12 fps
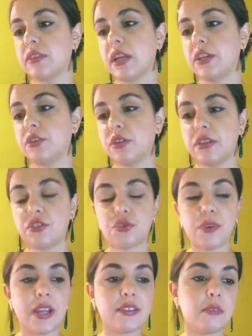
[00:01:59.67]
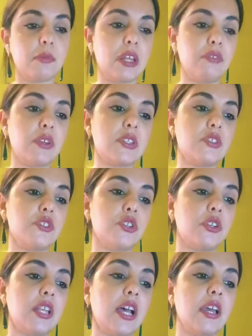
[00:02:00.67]
that you're going to attract and manifest into
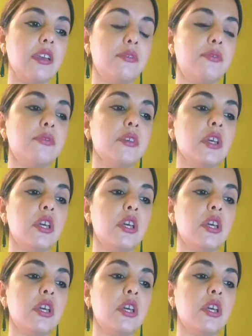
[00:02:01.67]
your life?